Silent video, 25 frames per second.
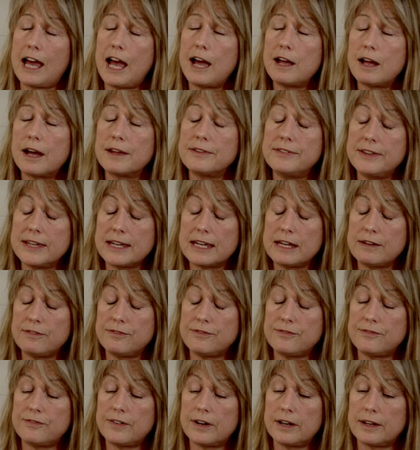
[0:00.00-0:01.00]
I think
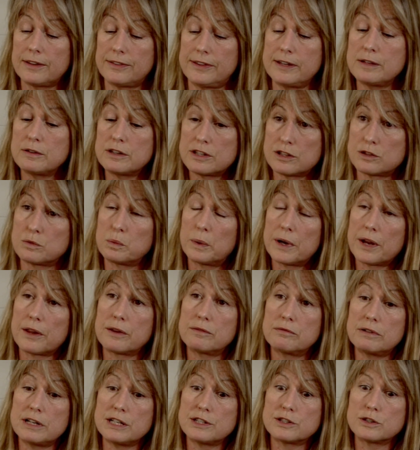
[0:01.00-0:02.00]
this is one of
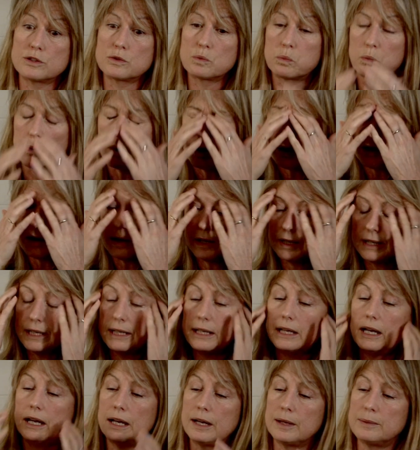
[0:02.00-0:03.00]
the reasons
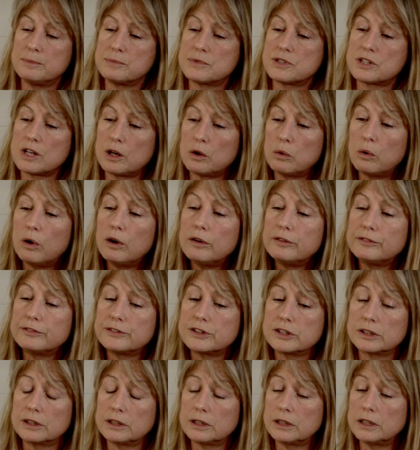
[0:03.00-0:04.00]
why so
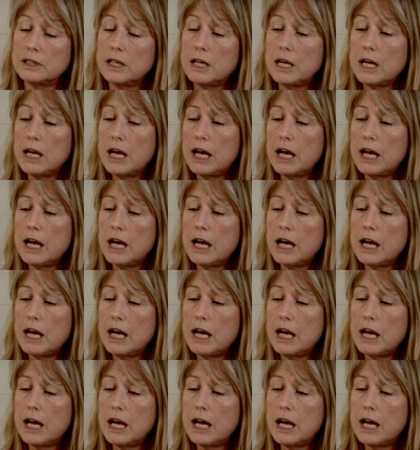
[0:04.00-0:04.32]
often